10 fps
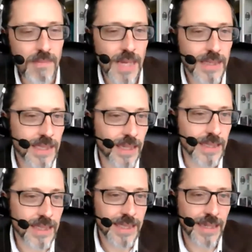
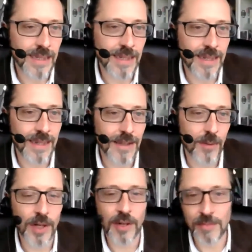cites the
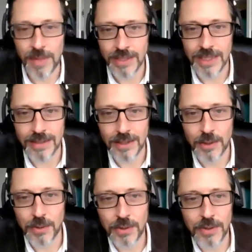work of Martin
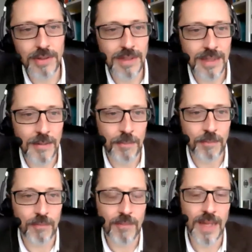Core
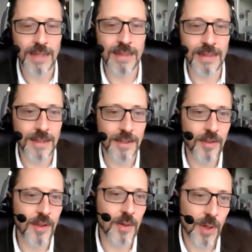in the
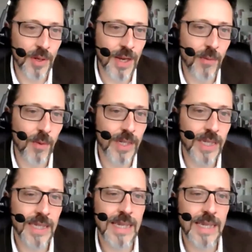Third World Network,